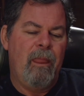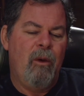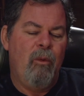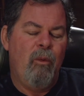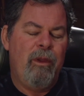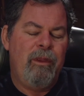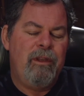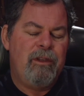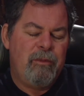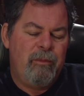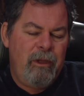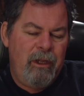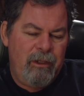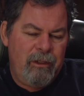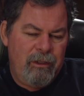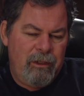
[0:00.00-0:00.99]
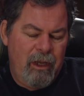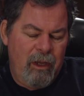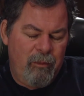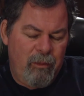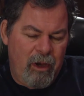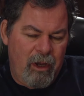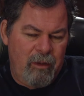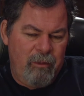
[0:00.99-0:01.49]
What this means
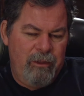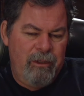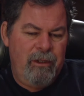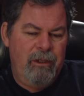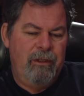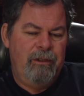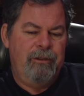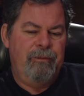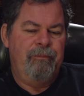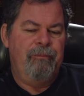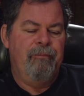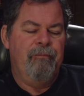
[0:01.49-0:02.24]
at bottom is this.